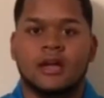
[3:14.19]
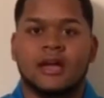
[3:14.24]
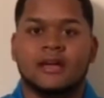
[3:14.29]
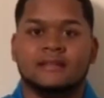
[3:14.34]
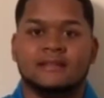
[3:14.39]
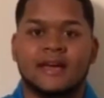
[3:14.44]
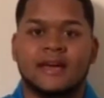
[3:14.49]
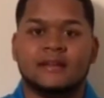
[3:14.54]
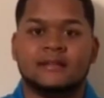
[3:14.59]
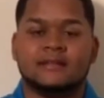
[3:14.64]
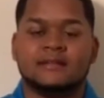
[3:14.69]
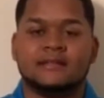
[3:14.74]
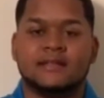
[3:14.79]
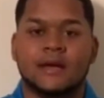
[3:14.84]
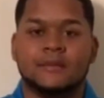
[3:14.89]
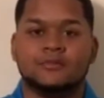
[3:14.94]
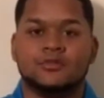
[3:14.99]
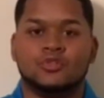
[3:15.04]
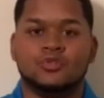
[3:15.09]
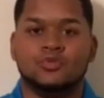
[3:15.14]
And that is
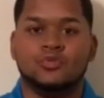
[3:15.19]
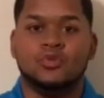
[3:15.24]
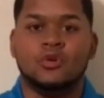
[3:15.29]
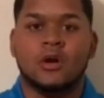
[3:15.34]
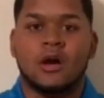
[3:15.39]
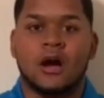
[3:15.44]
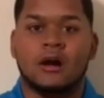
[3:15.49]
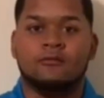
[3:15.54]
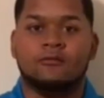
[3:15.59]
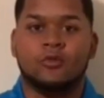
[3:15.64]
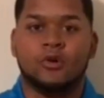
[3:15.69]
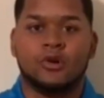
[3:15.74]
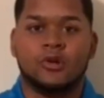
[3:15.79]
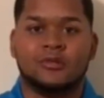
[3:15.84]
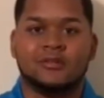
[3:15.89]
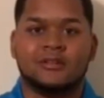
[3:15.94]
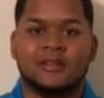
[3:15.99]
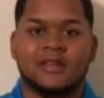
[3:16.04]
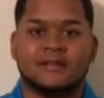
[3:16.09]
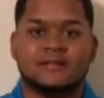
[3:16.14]
step 2 of what
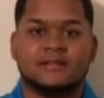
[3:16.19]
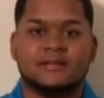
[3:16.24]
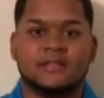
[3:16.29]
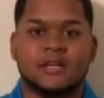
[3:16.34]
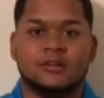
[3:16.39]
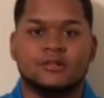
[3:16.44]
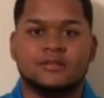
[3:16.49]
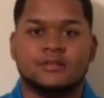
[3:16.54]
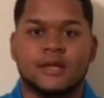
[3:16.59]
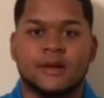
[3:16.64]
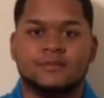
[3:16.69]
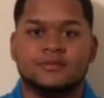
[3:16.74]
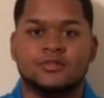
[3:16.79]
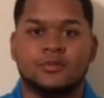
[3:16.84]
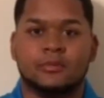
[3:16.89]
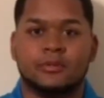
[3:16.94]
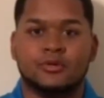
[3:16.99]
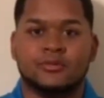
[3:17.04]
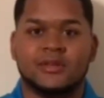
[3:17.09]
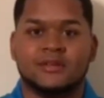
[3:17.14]
are the necessary steps
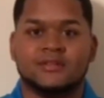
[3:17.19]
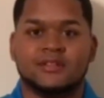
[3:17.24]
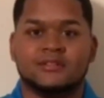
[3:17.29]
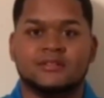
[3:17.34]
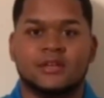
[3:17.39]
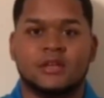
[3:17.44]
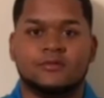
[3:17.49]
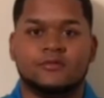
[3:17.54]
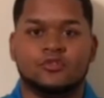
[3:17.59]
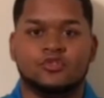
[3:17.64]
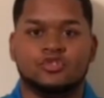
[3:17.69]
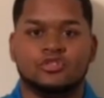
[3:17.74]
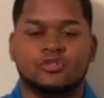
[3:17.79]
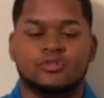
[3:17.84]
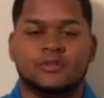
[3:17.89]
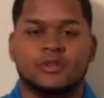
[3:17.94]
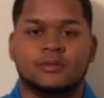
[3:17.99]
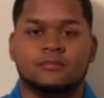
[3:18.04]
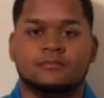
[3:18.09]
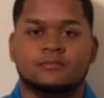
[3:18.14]
to build a successful
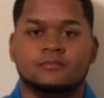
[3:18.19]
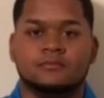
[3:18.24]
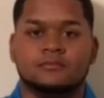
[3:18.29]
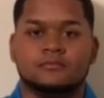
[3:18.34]
drill team.